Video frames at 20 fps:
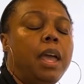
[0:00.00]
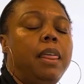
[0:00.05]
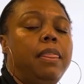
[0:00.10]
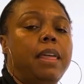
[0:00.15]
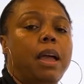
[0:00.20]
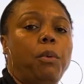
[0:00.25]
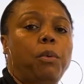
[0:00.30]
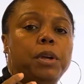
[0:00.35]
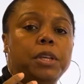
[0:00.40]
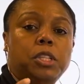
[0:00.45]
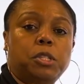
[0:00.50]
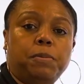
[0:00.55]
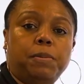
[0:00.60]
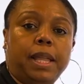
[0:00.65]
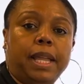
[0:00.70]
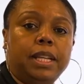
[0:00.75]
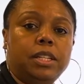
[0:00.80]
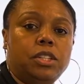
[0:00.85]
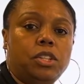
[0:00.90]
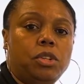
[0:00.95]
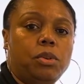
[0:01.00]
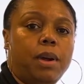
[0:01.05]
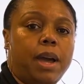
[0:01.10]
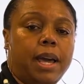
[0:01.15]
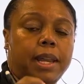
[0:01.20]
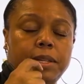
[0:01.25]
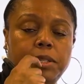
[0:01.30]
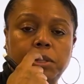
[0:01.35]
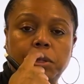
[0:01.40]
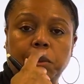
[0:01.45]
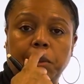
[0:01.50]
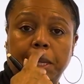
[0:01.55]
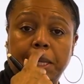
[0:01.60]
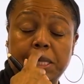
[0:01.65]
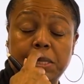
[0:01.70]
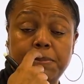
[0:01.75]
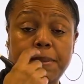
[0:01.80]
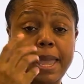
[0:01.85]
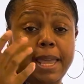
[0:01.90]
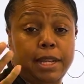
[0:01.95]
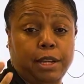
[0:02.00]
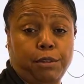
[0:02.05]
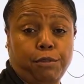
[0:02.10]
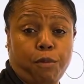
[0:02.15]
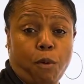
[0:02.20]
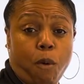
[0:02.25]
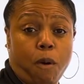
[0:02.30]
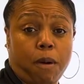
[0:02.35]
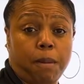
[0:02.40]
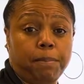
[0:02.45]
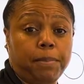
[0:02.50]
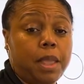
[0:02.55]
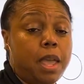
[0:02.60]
that will explain to you how to do expanded form.